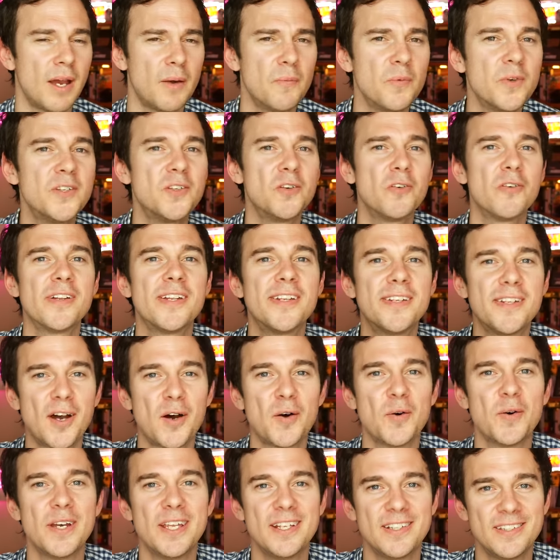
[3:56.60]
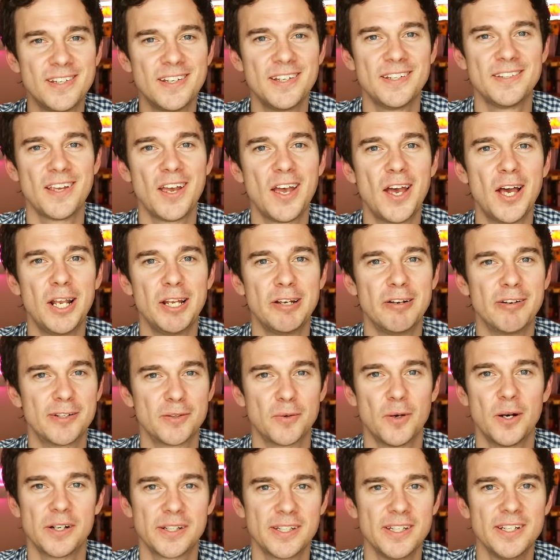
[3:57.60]
And we saw a subtle hint to this earlier as
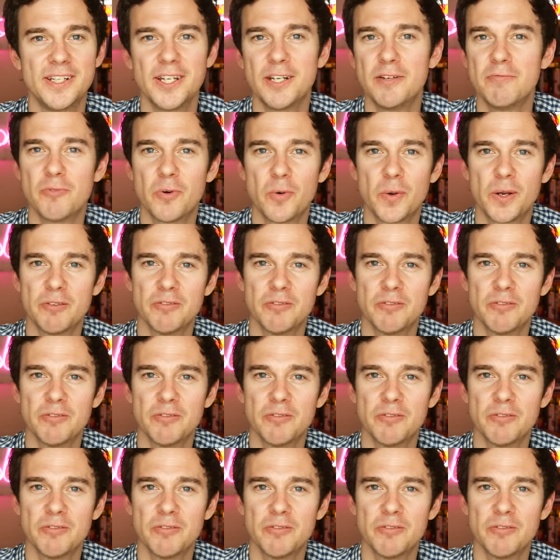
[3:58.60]
well because he didn't want